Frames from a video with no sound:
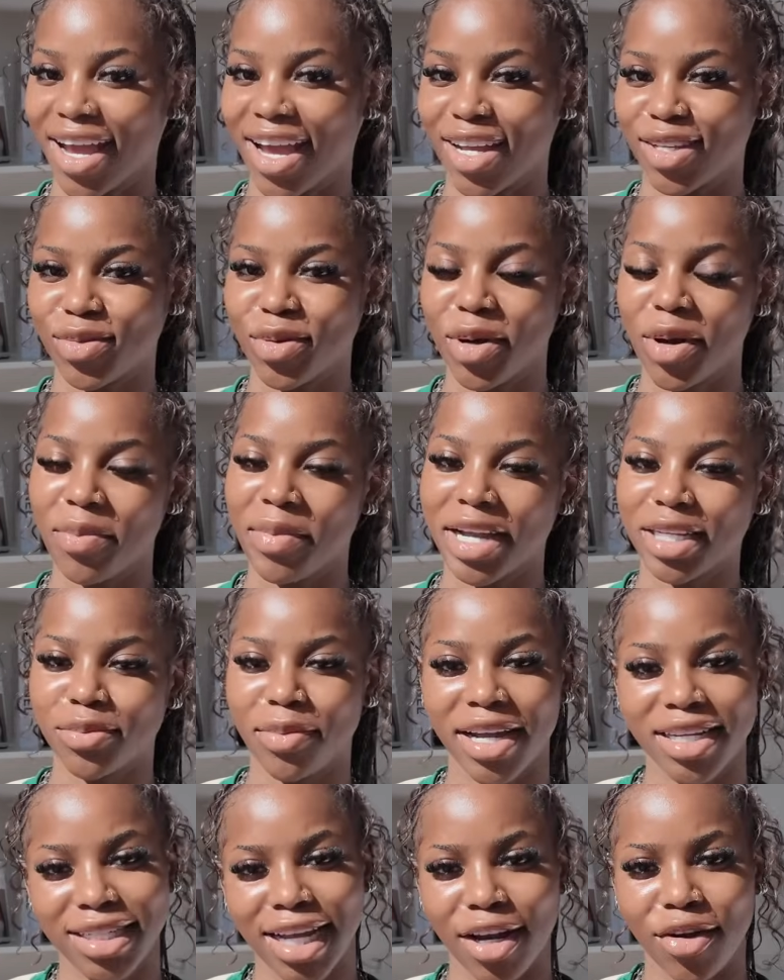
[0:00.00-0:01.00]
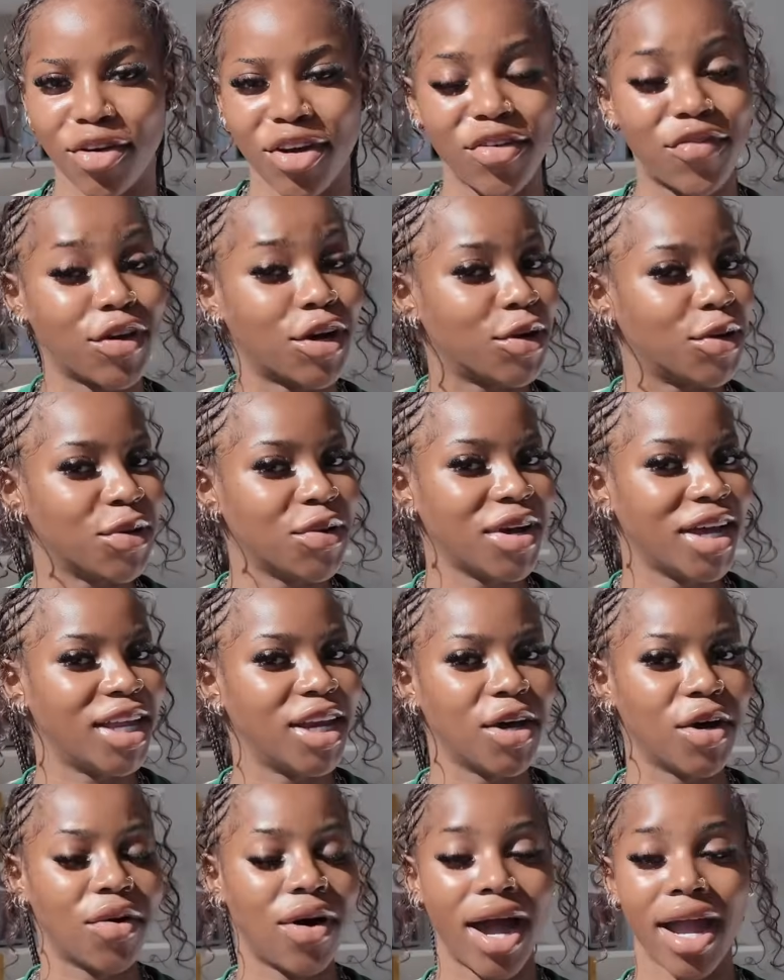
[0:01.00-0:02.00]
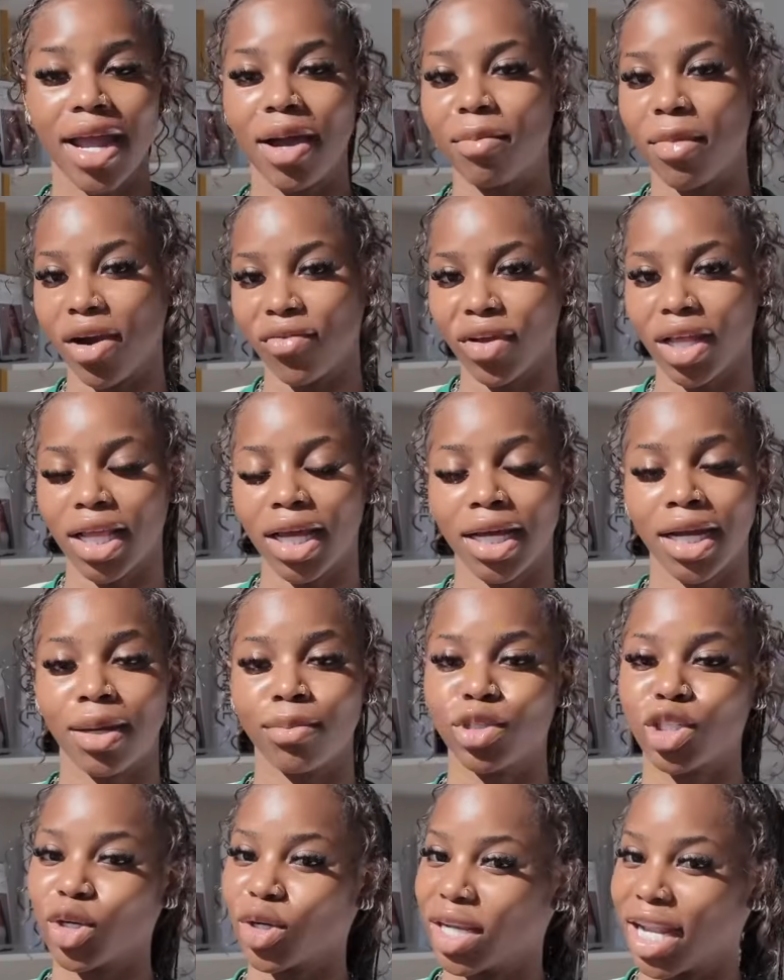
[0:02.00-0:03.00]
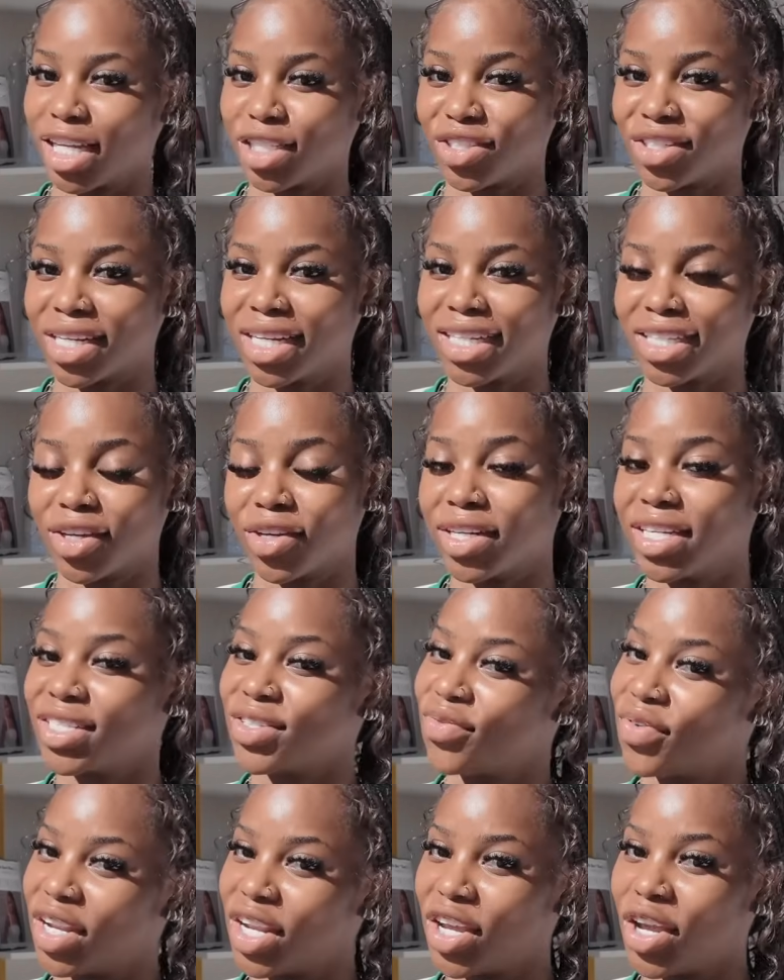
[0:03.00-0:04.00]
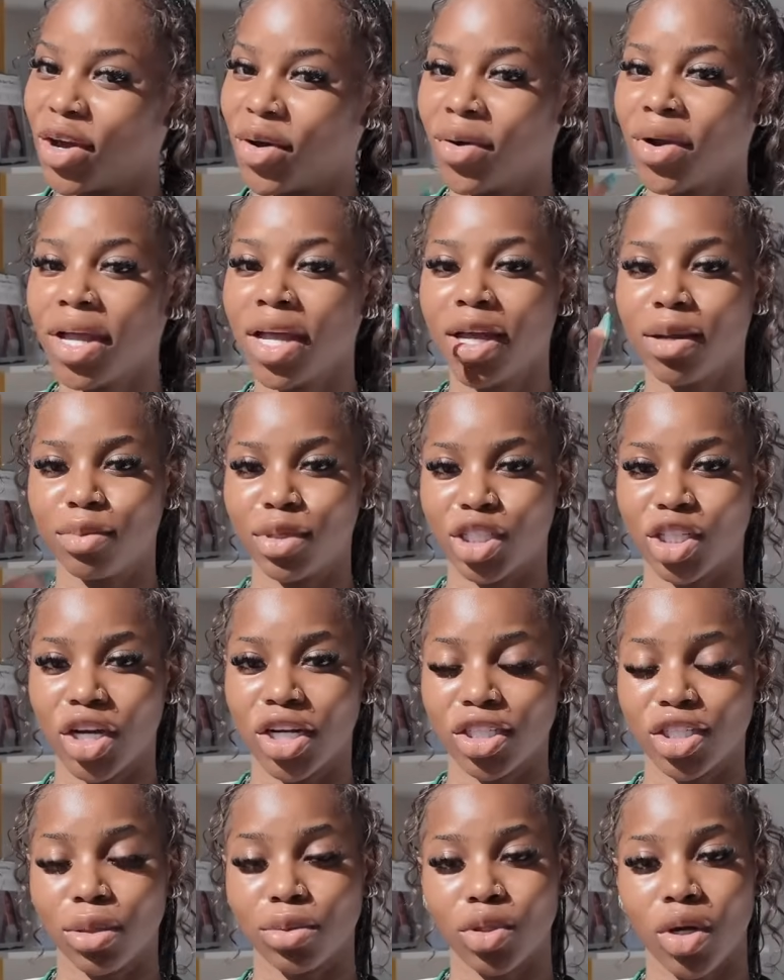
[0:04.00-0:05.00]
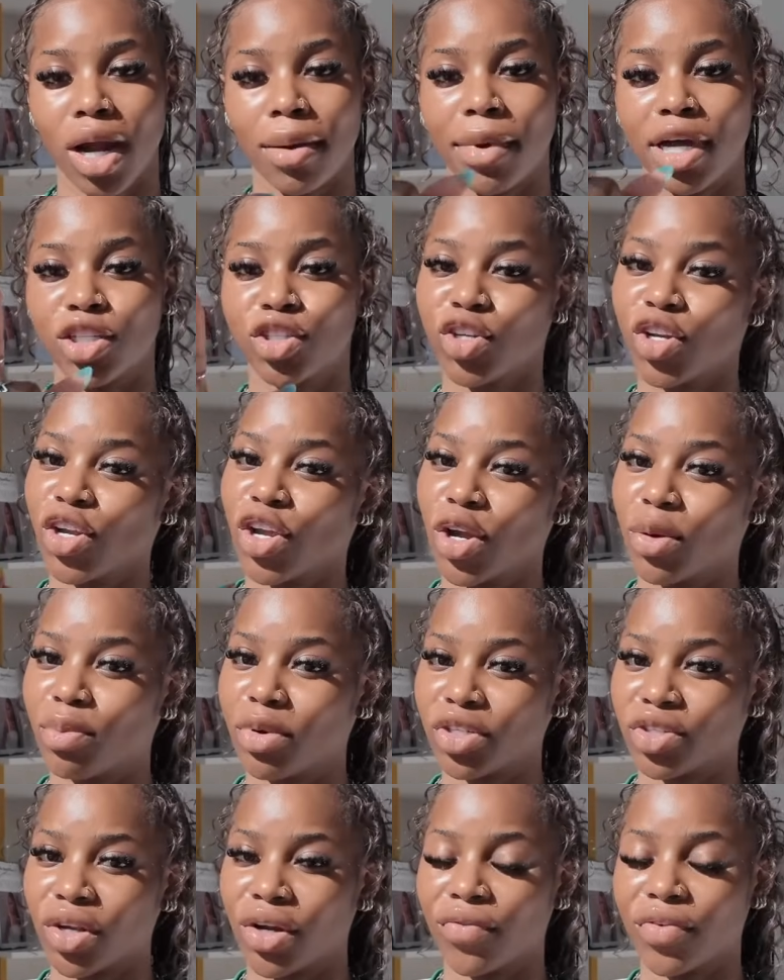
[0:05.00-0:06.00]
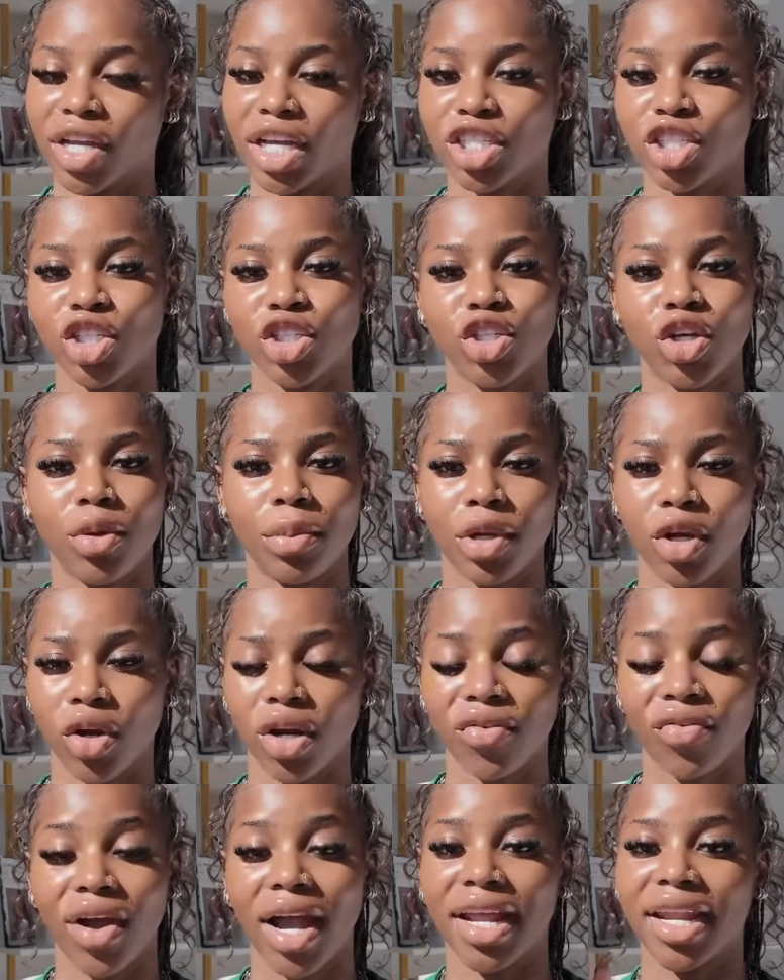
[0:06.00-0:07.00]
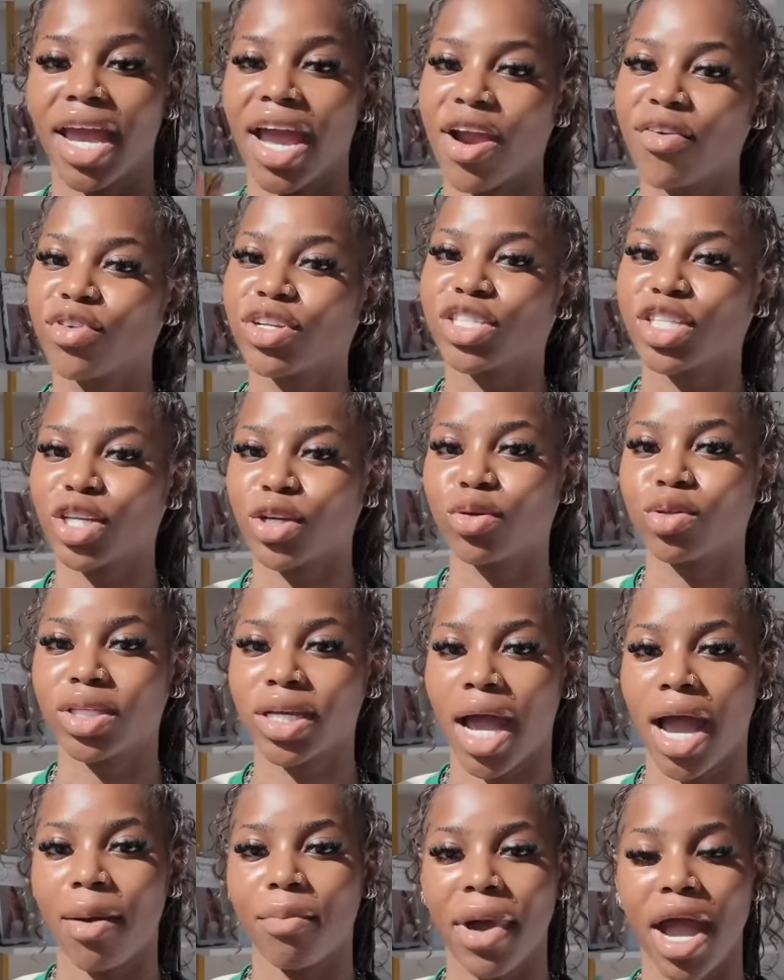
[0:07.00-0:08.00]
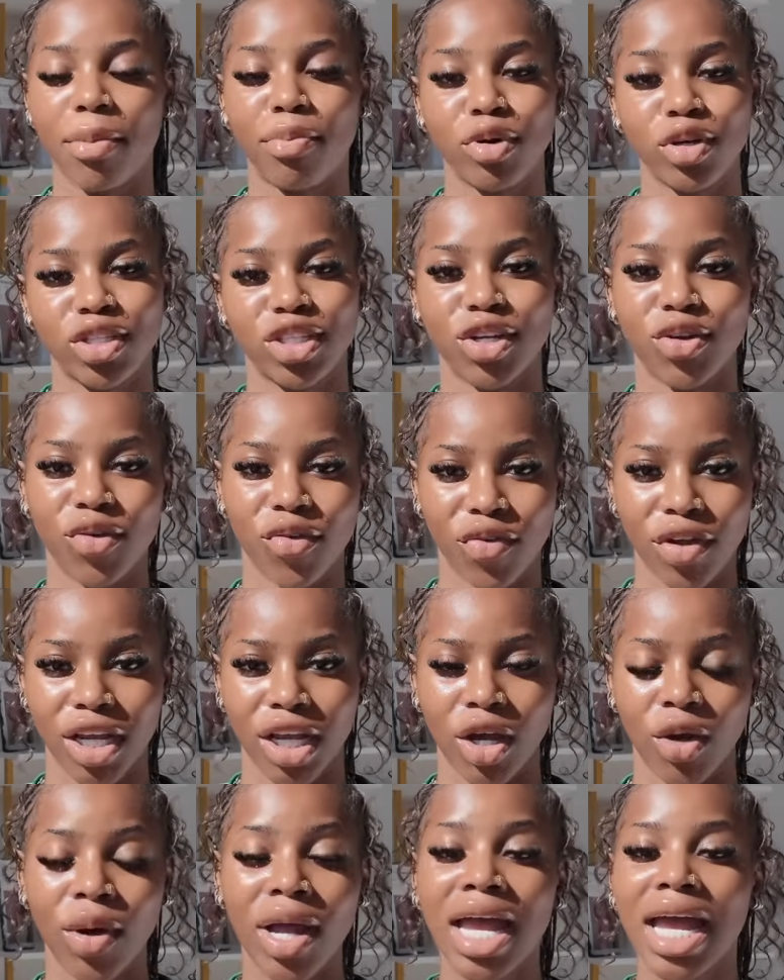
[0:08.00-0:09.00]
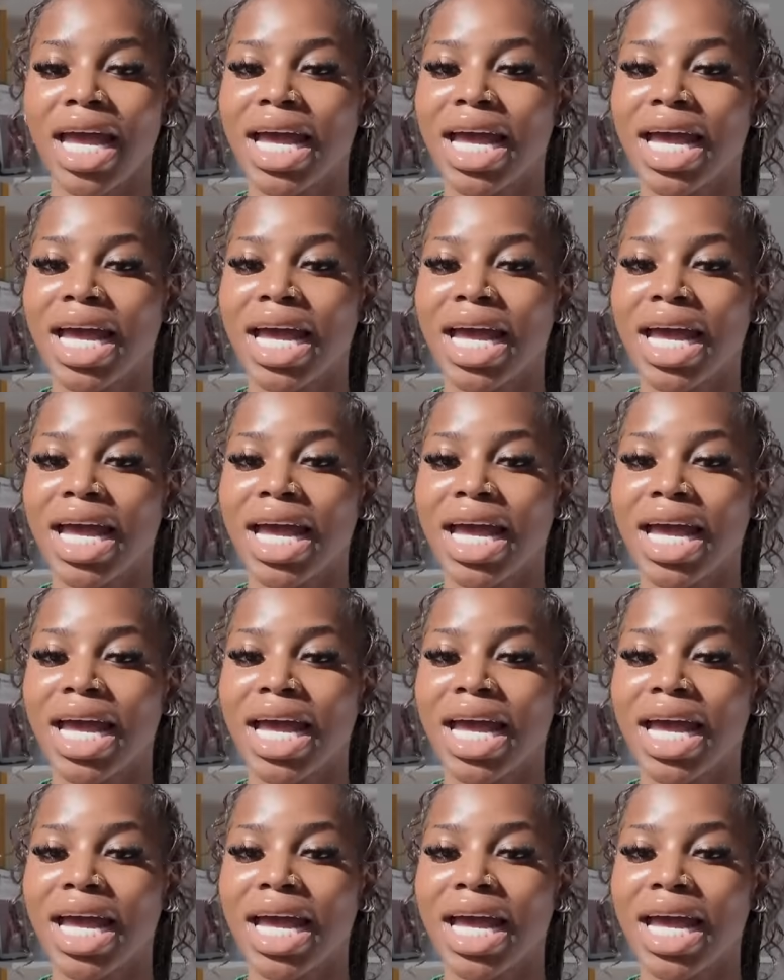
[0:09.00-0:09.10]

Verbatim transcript: guys welcome back to my channel if you're new hello i am marvella and i'm so glad you clicked on this video be sure to subscribe and turn on your post notifications so you'll be notified every single time i post a new video